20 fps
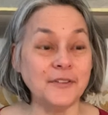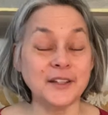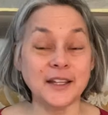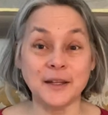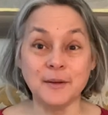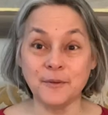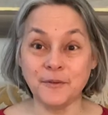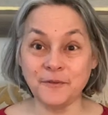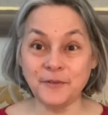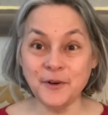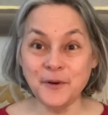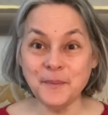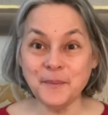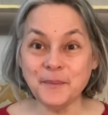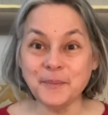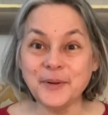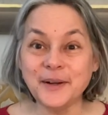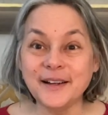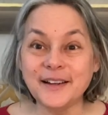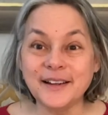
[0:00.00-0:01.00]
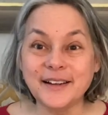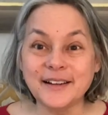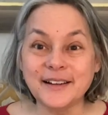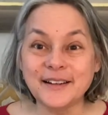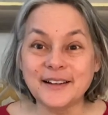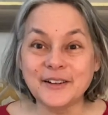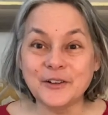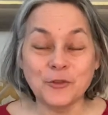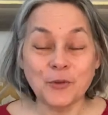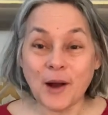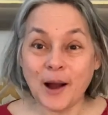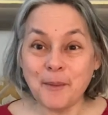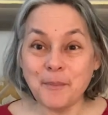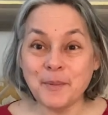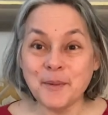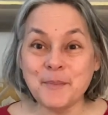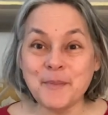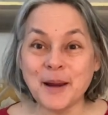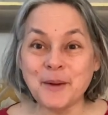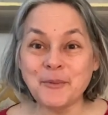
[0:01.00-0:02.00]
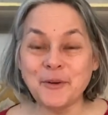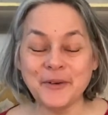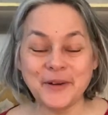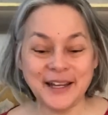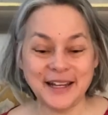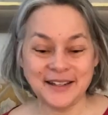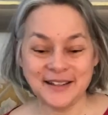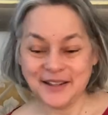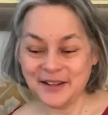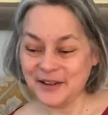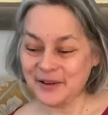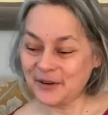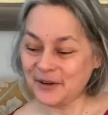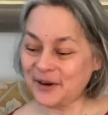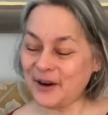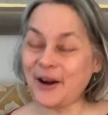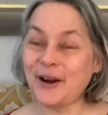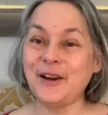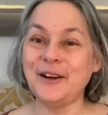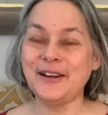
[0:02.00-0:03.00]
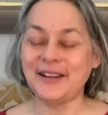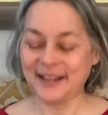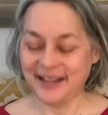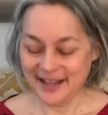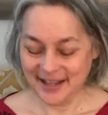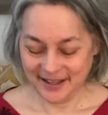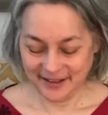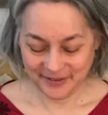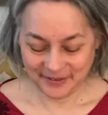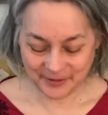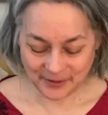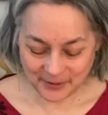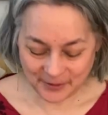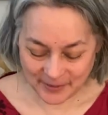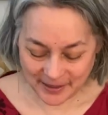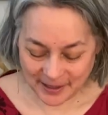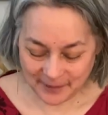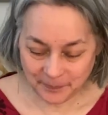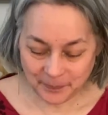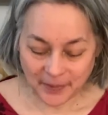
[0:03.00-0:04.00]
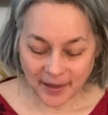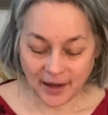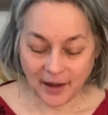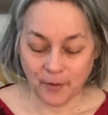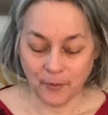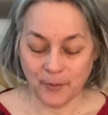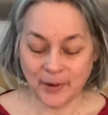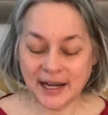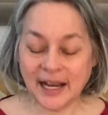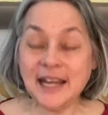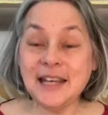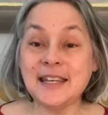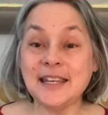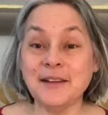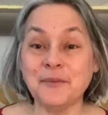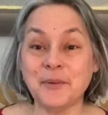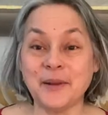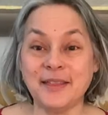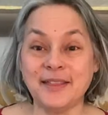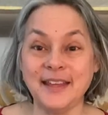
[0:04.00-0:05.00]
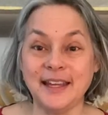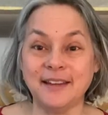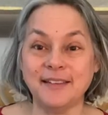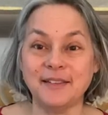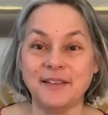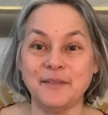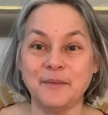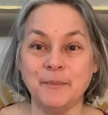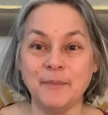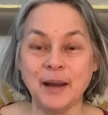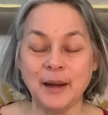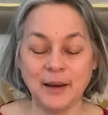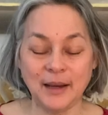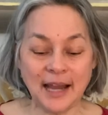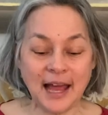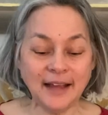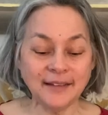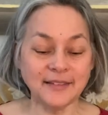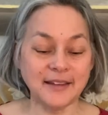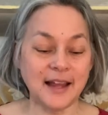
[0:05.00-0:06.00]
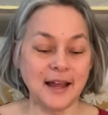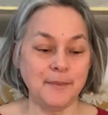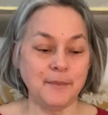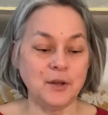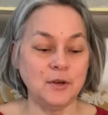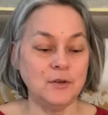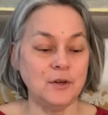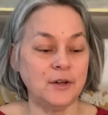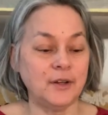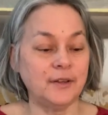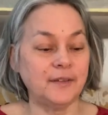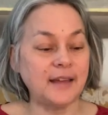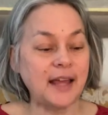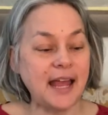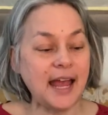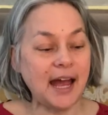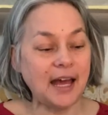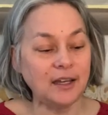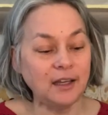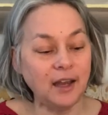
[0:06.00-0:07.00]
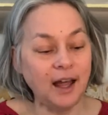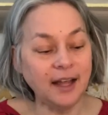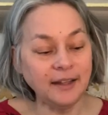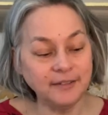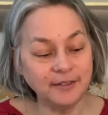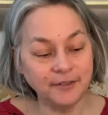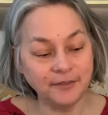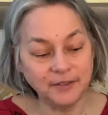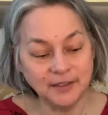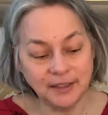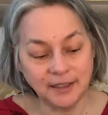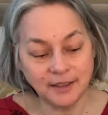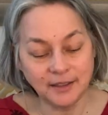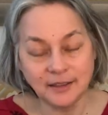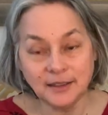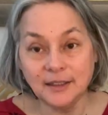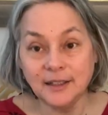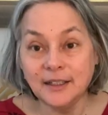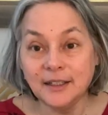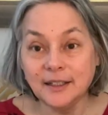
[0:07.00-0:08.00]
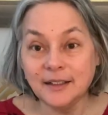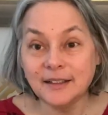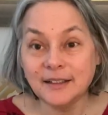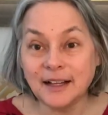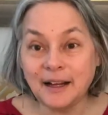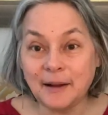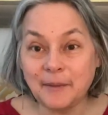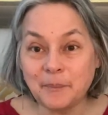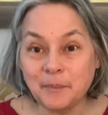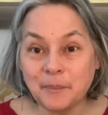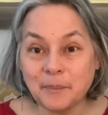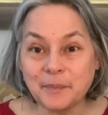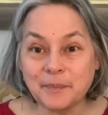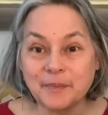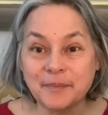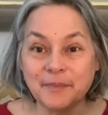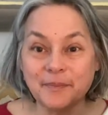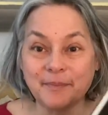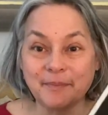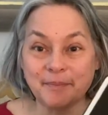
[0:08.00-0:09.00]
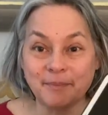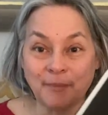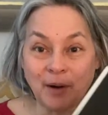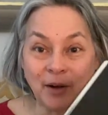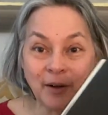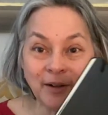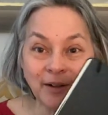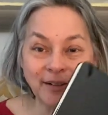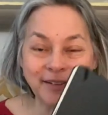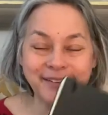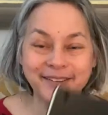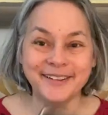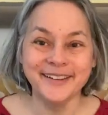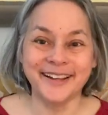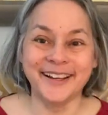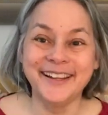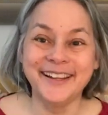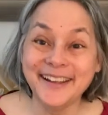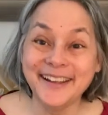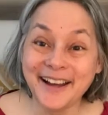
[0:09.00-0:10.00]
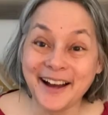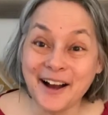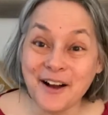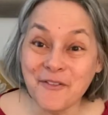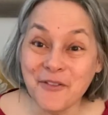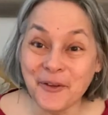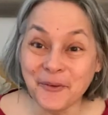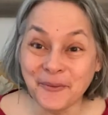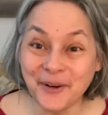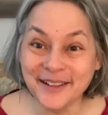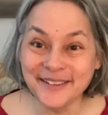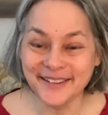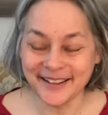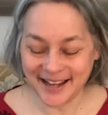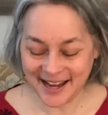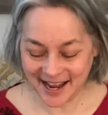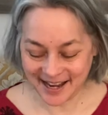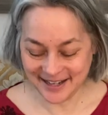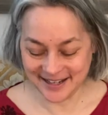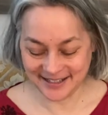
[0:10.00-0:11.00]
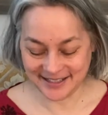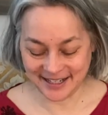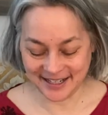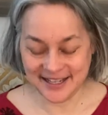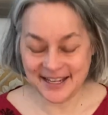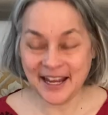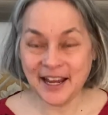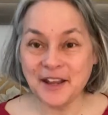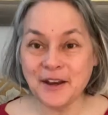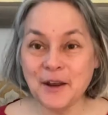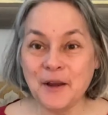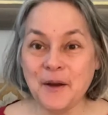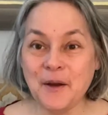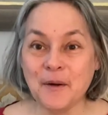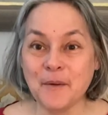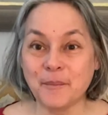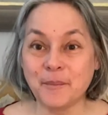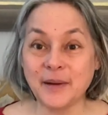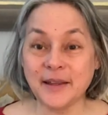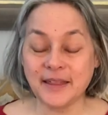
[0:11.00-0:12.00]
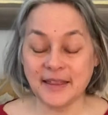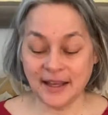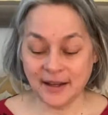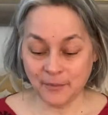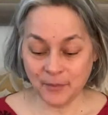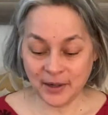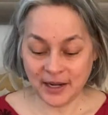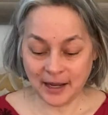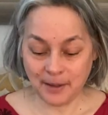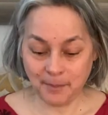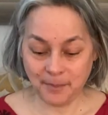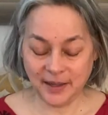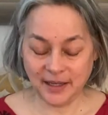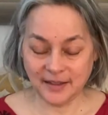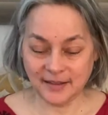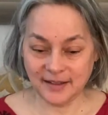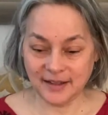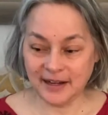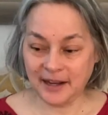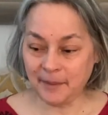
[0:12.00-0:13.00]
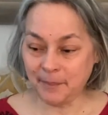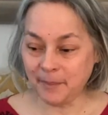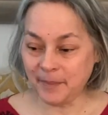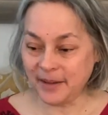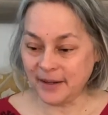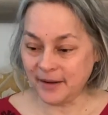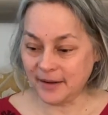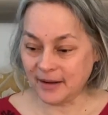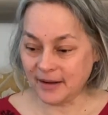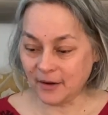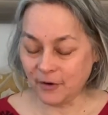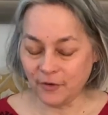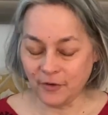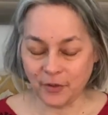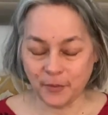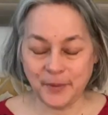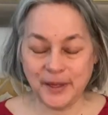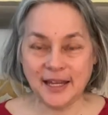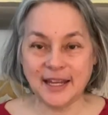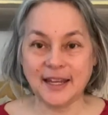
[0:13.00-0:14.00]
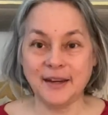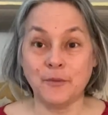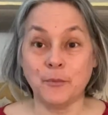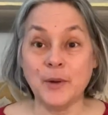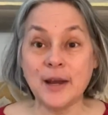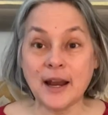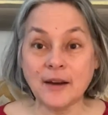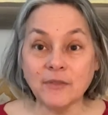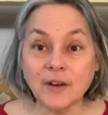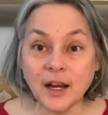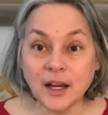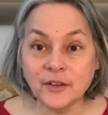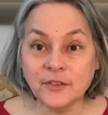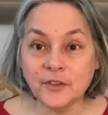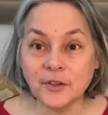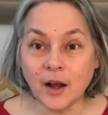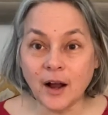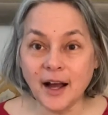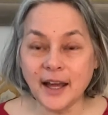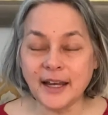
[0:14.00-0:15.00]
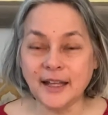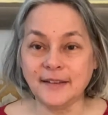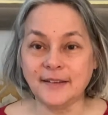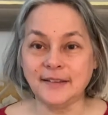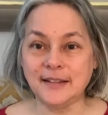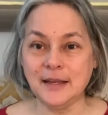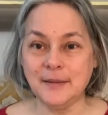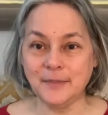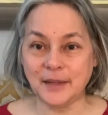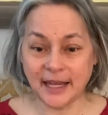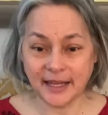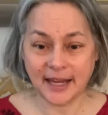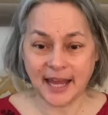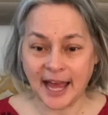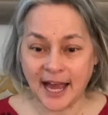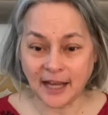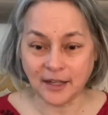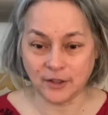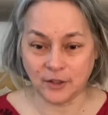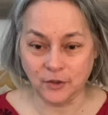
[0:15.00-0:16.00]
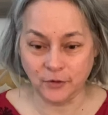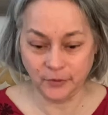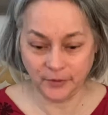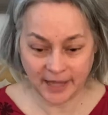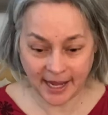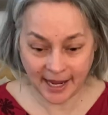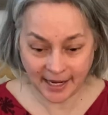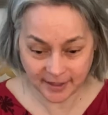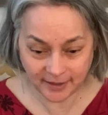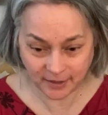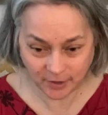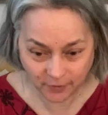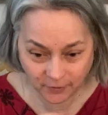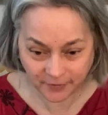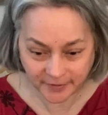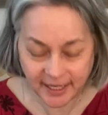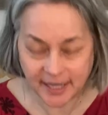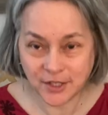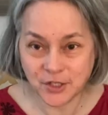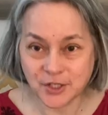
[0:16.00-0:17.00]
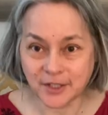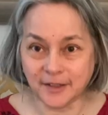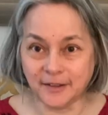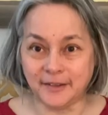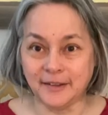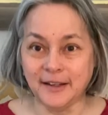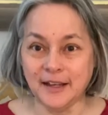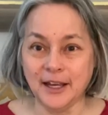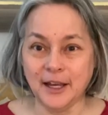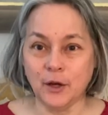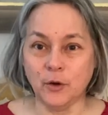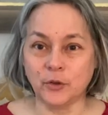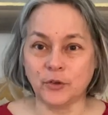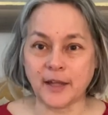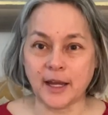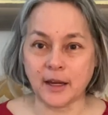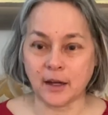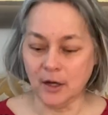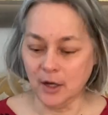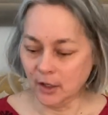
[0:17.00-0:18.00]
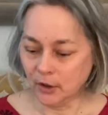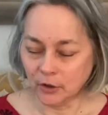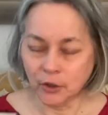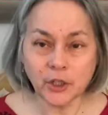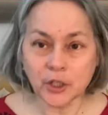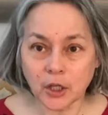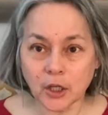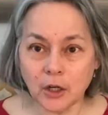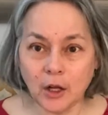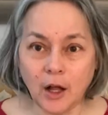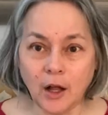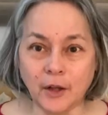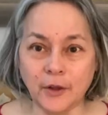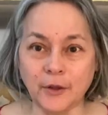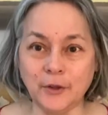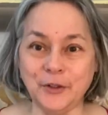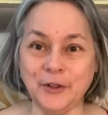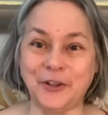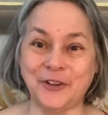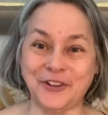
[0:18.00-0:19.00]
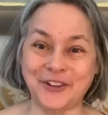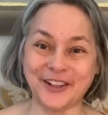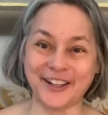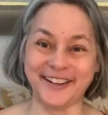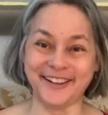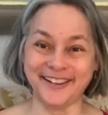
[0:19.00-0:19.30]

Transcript: a sudden, foop, drop a memory into your heart. So what I did with this, last time you noticed I had lots of little markers of the ones I hadn't done yet. But then when I picked it up and over the weekend, whenever I saw it, it seemed like accusations. It was like, look at all those